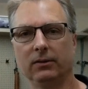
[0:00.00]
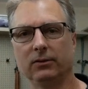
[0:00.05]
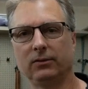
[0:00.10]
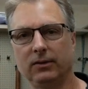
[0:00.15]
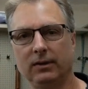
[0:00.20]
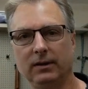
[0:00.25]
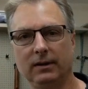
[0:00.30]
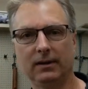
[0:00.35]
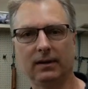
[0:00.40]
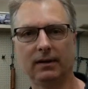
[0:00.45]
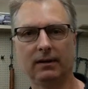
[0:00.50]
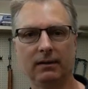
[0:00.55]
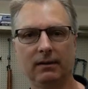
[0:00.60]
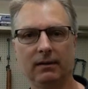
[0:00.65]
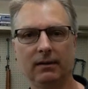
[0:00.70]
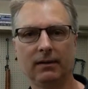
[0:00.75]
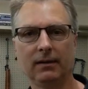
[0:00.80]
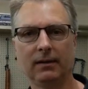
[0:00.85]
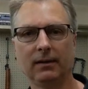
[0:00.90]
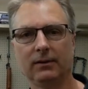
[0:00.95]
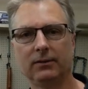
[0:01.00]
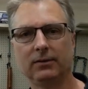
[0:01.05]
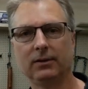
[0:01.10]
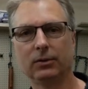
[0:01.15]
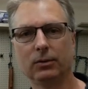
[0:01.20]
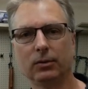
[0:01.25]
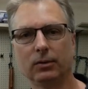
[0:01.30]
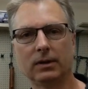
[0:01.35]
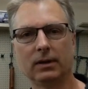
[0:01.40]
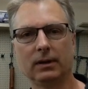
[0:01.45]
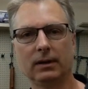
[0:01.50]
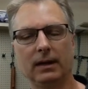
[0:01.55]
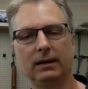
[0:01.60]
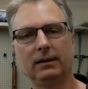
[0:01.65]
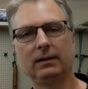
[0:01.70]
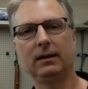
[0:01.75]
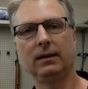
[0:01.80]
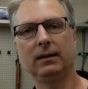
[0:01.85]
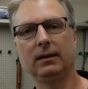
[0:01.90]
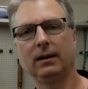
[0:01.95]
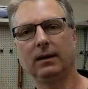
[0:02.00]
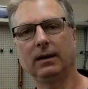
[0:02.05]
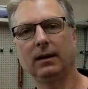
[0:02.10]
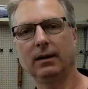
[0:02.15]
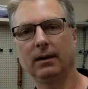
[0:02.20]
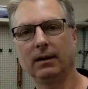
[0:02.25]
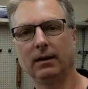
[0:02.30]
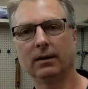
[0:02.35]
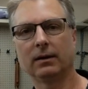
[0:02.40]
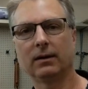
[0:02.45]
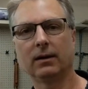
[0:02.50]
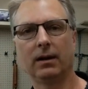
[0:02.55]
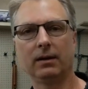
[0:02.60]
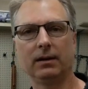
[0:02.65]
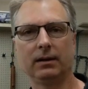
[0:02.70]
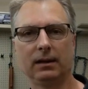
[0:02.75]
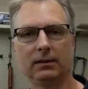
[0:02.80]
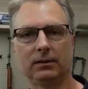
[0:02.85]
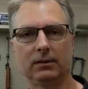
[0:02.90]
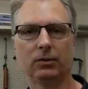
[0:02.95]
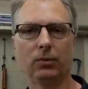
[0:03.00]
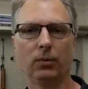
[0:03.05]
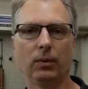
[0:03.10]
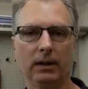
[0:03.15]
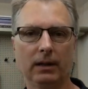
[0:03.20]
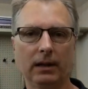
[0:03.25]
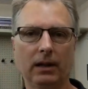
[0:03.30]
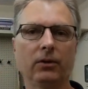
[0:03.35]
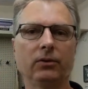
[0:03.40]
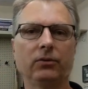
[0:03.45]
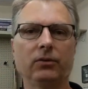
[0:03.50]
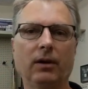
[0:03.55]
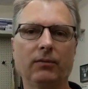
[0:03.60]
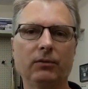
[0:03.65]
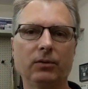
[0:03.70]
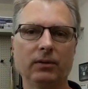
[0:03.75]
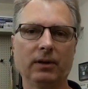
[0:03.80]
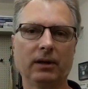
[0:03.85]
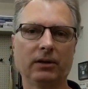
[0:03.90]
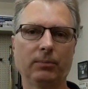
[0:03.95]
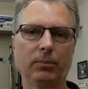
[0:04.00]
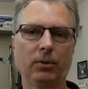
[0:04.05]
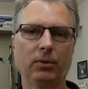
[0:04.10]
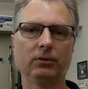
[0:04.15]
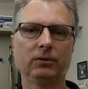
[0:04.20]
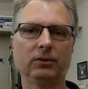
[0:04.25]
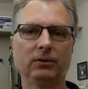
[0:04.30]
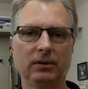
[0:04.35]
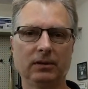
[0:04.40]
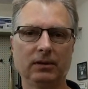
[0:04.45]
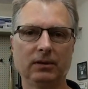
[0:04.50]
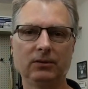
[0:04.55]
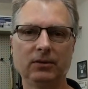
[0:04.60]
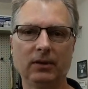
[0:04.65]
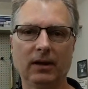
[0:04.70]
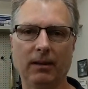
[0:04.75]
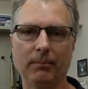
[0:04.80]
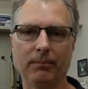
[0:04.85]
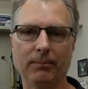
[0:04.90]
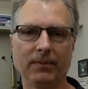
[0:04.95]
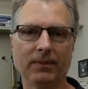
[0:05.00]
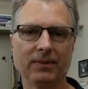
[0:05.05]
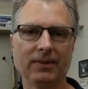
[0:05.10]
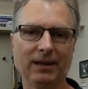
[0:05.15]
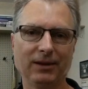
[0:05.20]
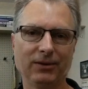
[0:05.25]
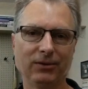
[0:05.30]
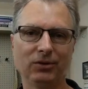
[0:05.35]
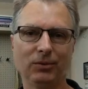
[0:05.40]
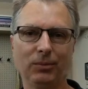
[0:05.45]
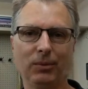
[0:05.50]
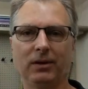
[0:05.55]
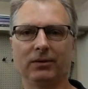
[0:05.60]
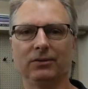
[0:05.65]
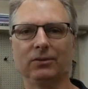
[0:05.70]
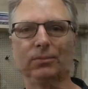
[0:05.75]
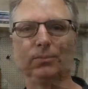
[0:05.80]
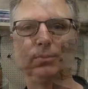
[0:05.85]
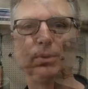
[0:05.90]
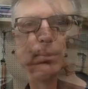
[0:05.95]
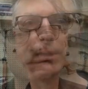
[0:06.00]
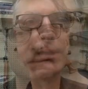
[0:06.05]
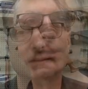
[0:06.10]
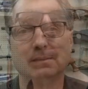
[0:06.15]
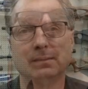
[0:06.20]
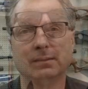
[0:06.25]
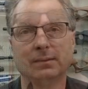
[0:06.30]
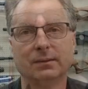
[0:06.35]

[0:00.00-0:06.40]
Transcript: and see who can ID the Airgun and get the $20 off their next purchase in the shop. Thank you so much. Bye-bye.